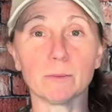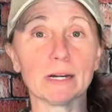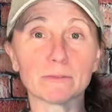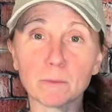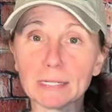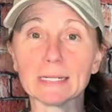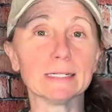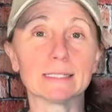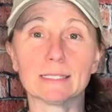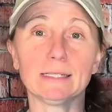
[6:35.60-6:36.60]
whenever we needed
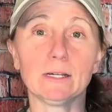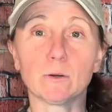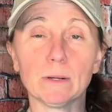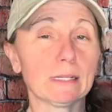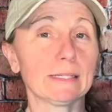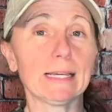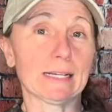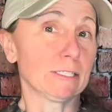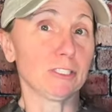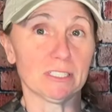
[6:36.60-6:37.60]
to sit down quickly, I
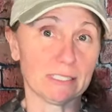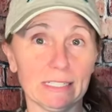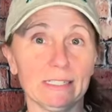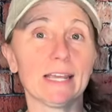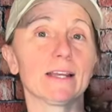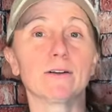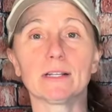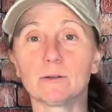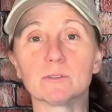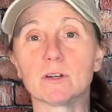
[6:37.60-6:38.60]
could just sit down
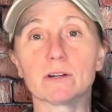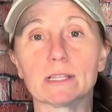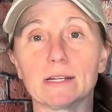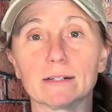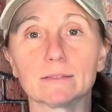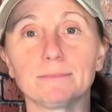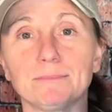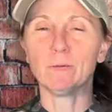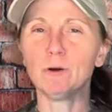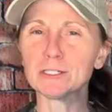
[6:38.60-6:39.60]
and it was already there.
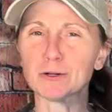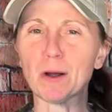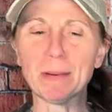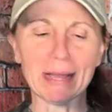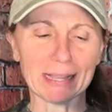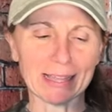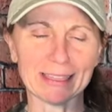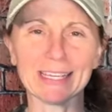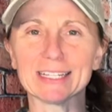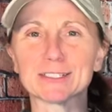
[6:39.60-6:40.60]
One drawback I
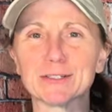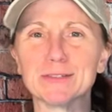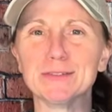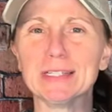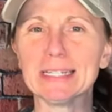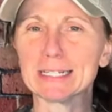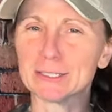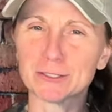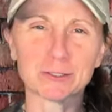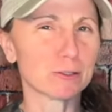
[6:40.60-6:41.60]
think to the
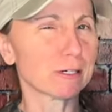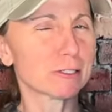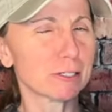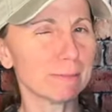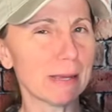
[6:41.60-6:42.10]
construction